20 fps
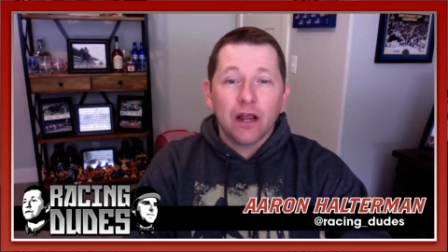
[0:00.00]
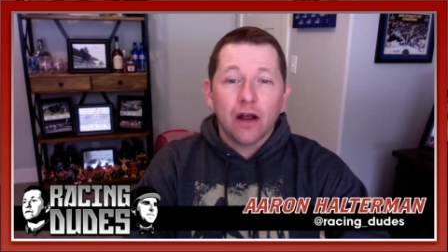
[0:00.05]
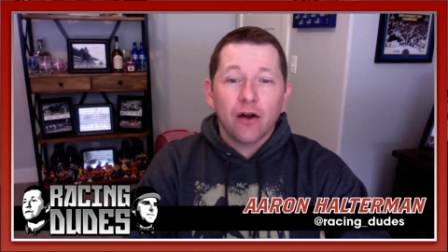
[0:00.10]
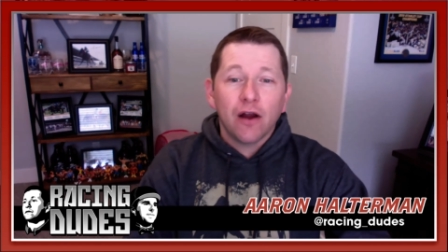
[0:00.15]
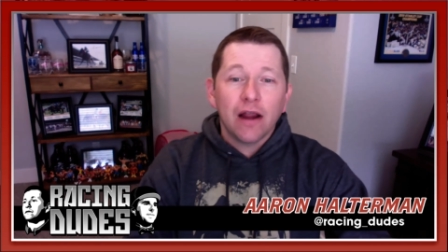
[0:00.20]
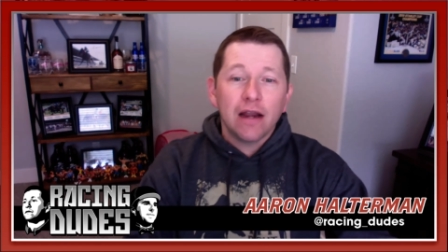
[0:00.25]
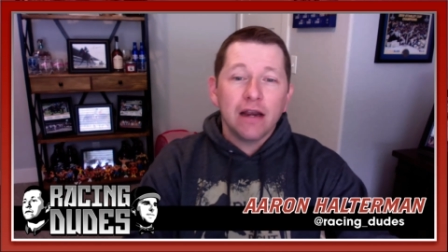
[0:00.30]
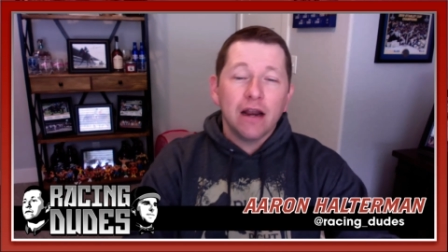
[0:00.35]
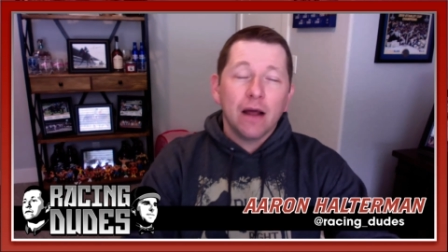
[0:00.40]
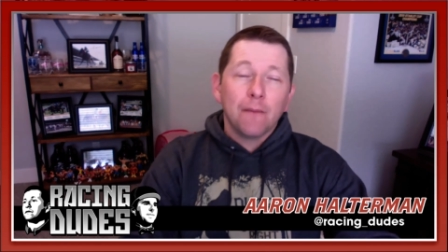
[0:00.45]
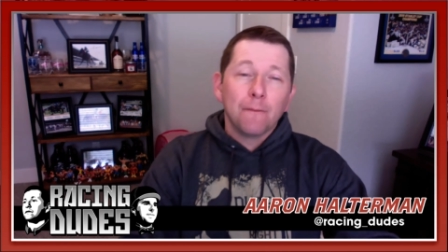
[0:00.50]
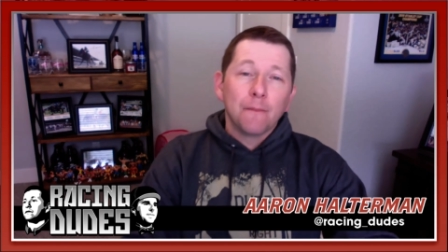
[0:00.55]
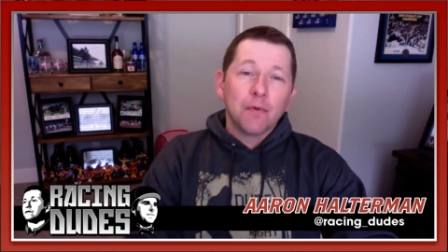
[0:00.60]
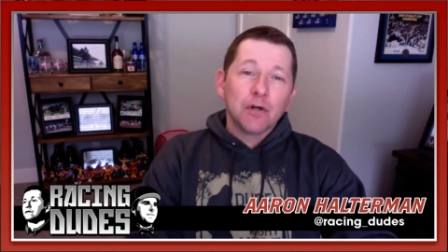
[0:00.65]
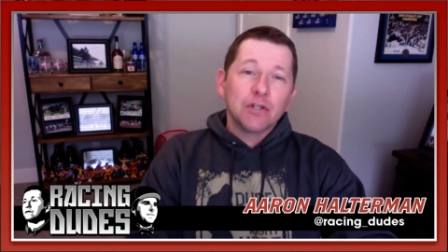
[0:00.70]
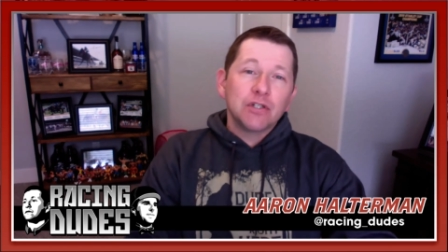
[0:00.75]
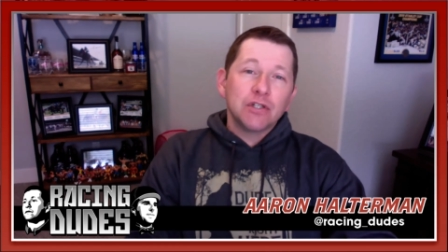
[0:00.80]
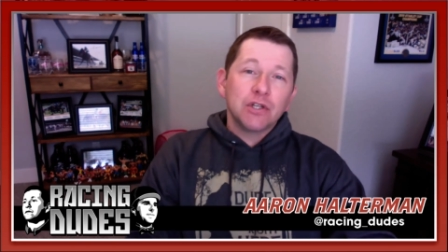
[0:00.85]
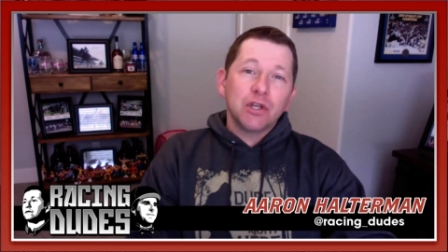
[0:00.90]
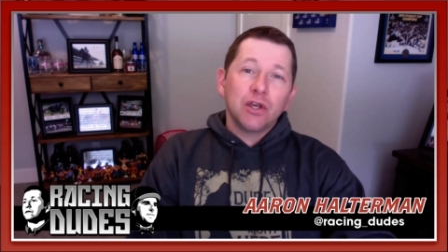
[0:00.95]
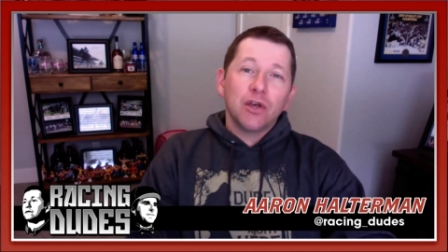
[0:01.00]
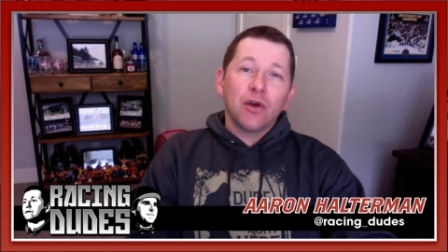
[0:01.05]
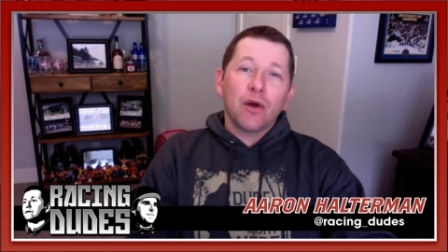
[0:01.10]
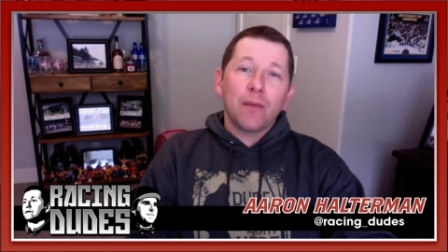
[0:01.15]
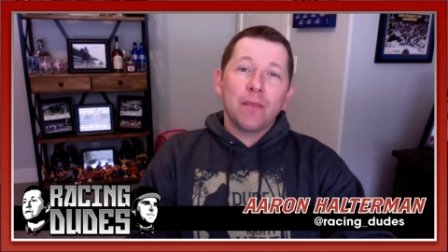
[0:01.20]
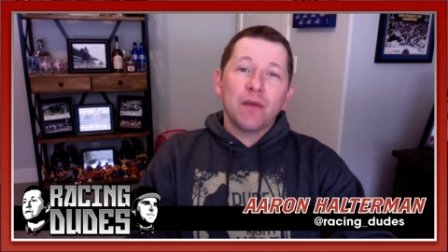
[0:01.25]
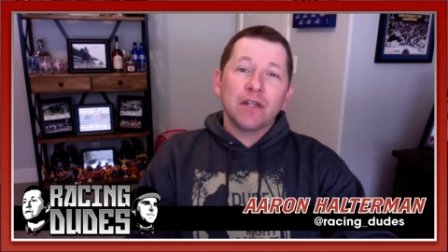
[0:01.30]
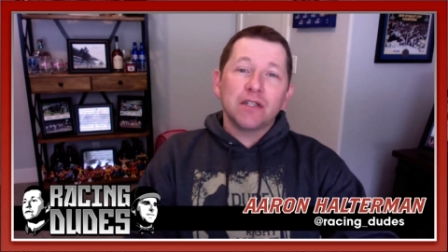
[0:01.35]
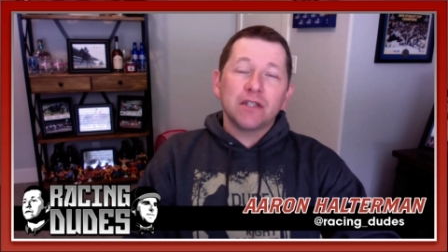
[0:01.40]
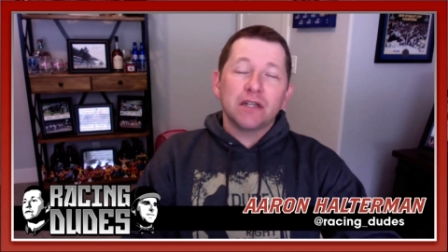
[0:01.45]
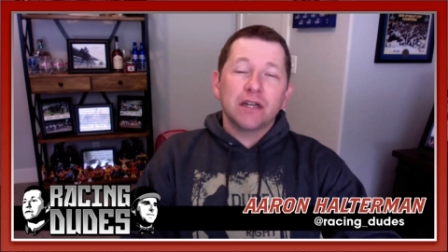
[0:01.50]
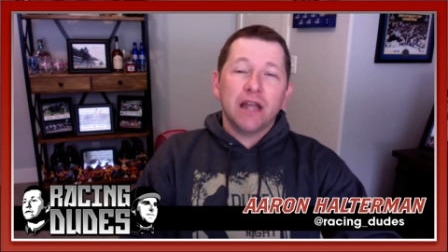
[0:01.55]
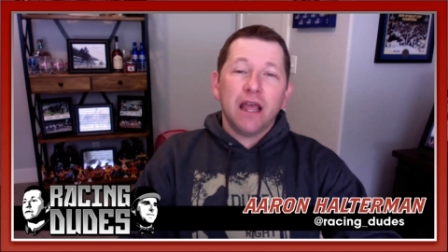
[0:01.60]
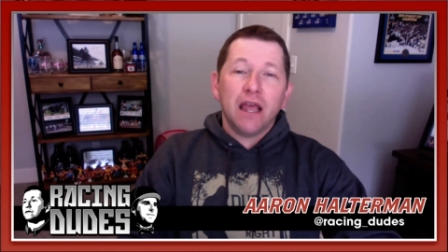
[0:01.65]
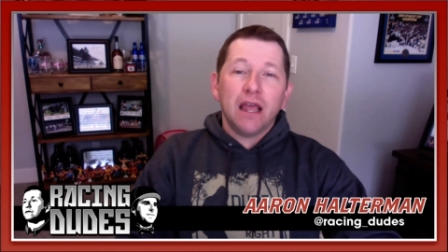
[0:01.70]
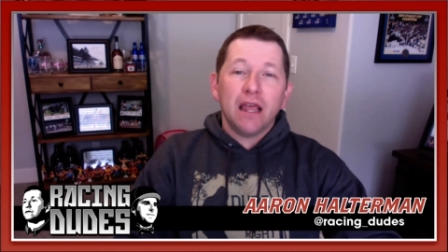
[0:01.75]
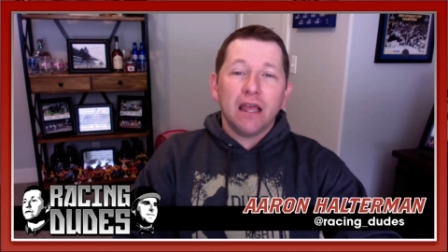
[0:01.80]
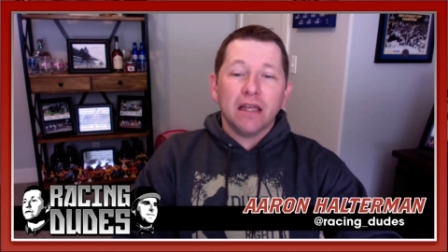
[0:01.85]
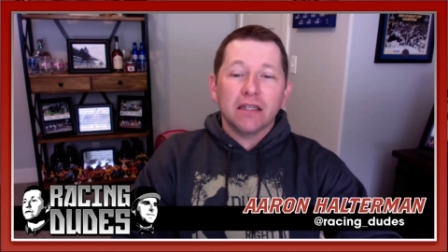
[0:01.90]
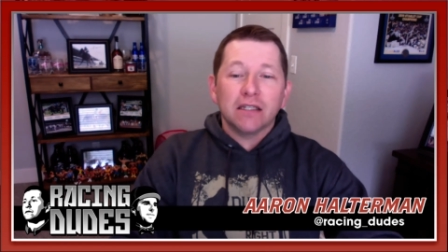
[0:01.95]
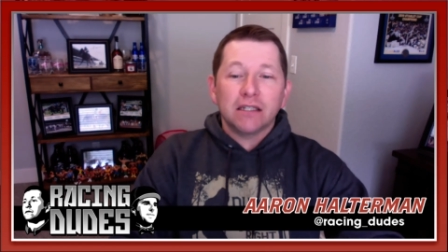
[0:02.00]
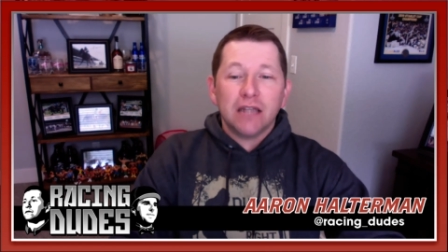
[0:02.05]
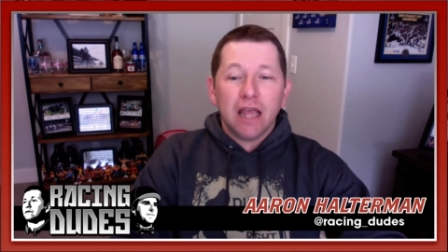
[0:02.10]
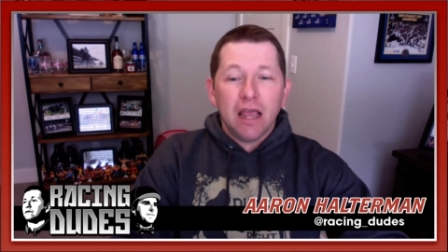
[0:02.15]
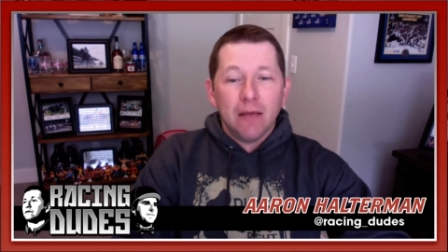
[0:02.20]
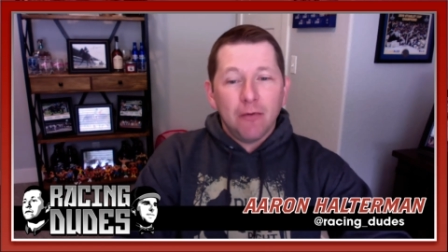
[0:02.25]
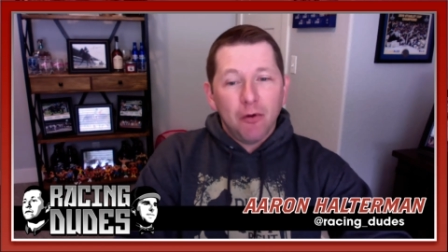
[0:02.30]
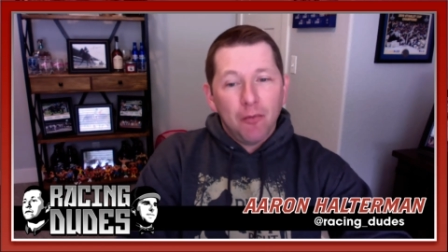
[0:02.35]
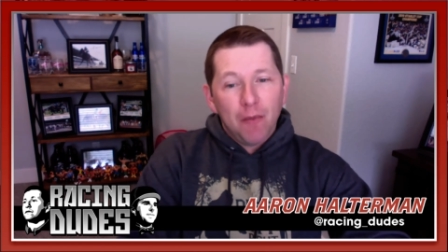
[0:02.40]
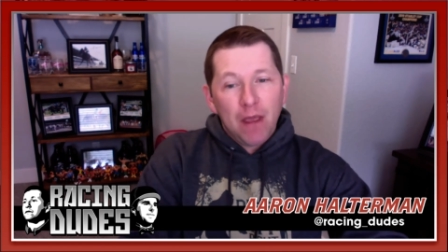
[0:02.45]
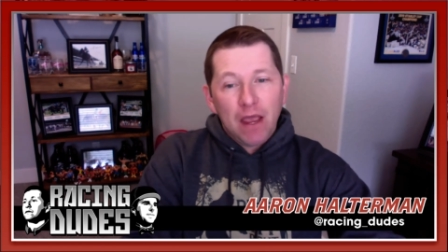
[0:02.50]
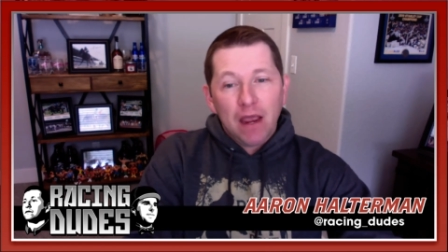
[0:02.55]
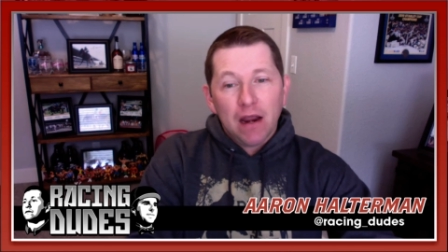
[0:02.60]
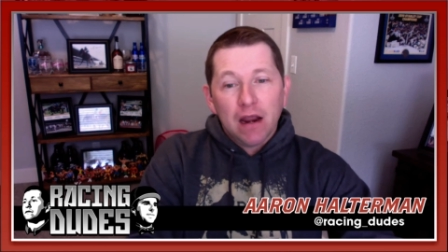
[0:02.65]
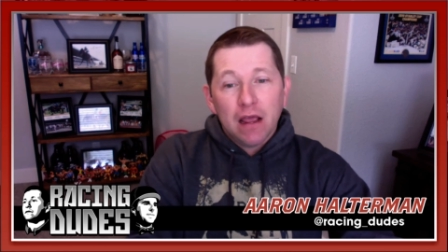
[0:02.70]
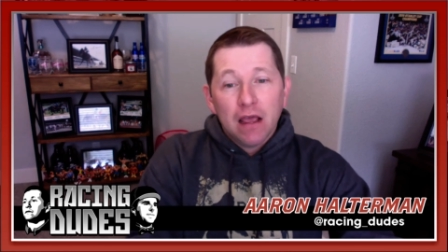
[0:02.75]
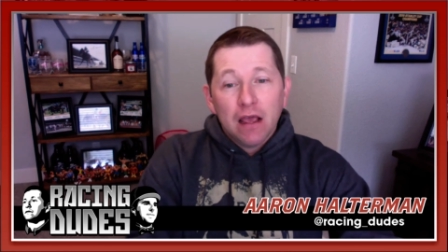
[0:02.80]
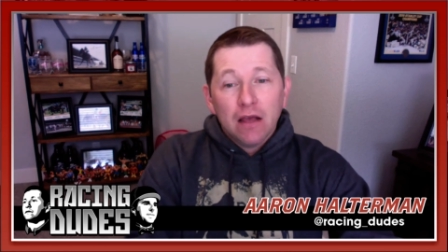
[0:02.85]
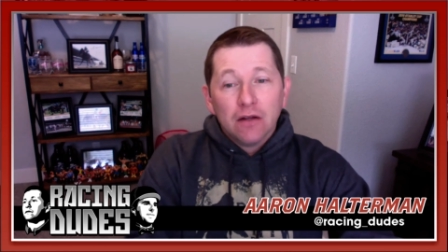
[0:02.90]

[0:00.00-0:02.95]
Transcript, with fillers: All right, number two, I mentioned a stablemate